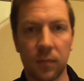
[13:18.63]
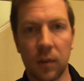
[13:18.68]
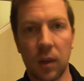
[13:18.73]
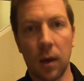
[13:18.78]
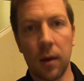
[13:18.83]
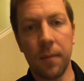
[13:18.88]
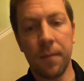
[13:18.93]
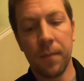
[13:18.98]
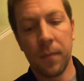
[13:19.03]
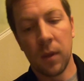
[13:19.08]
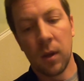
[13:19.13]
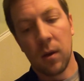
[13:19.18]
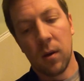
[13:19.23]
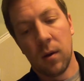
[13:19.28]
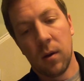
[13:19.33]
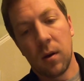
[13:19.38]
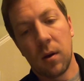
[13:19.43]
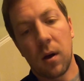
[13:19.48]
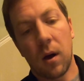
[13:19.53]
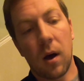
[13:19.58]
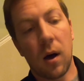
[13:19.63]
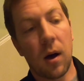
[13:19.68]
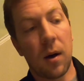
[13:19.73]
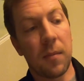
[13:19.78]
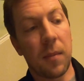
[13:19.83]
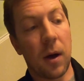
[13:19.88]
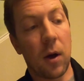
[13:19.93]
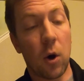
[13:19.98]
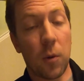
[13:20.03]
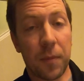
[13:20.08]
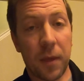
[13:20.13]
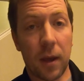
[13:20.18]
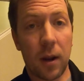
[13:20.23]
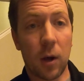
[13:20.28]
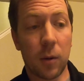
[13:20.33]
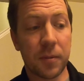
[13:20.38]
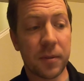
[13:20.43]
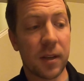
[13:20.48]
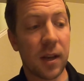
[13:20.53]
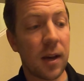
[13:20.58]
Okay. I hope that
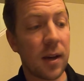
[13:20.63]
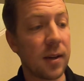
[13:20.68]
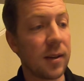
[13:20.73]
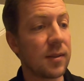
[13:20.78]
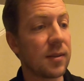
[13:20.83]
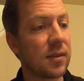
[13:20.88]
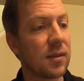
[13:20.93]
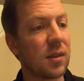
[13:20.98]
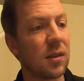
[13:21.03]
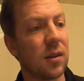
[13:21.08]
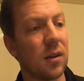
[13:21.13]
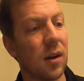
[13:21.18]
helps, guys.